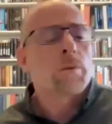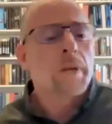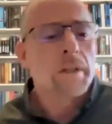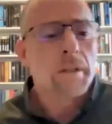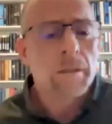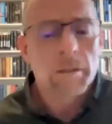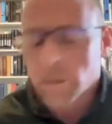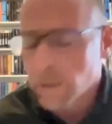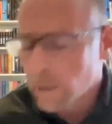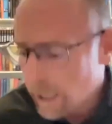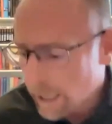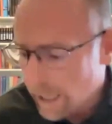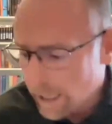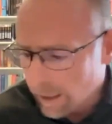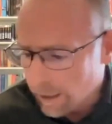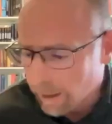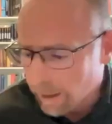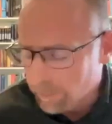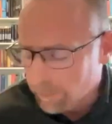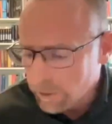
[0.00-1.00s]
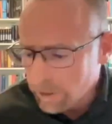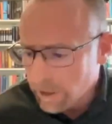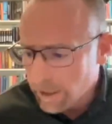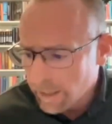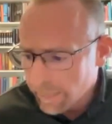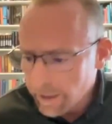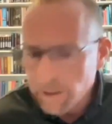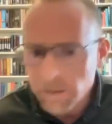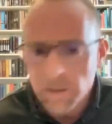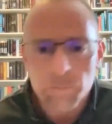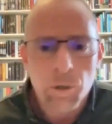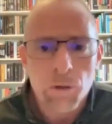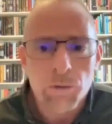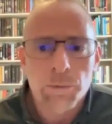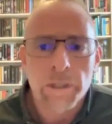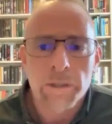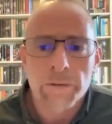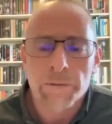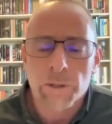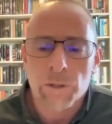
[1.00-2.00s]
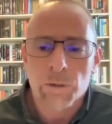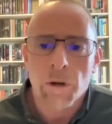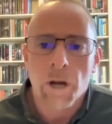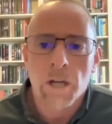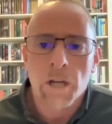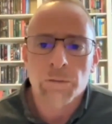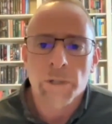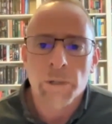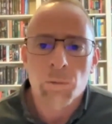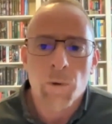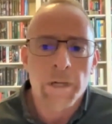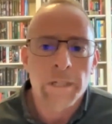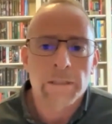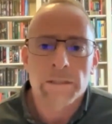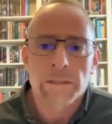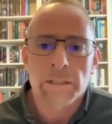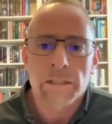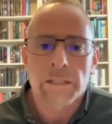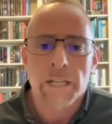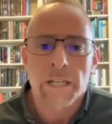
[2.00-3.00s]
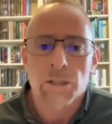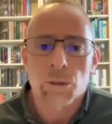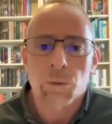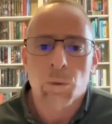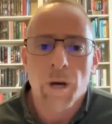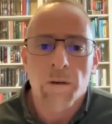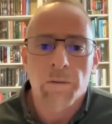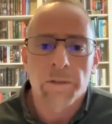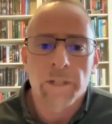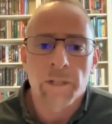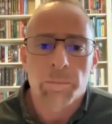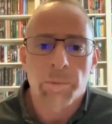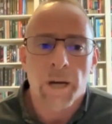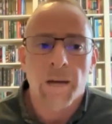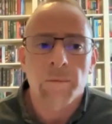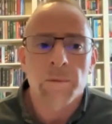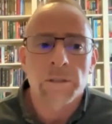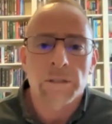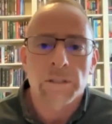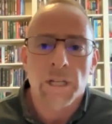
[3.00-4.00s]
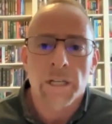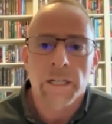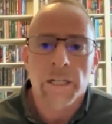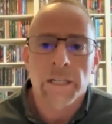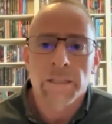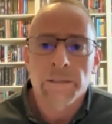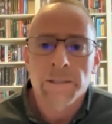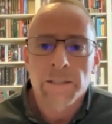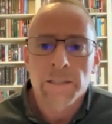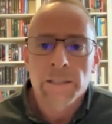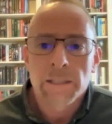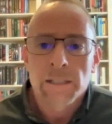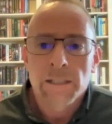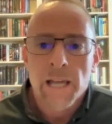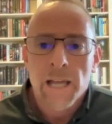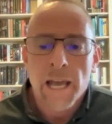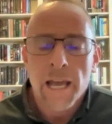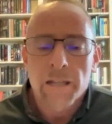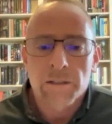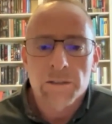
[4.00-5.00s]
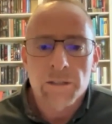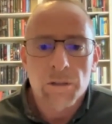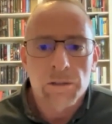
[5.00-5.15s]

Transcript: written. I, I think they're both written for Crossway. One is just that twelve week Bible study and yep.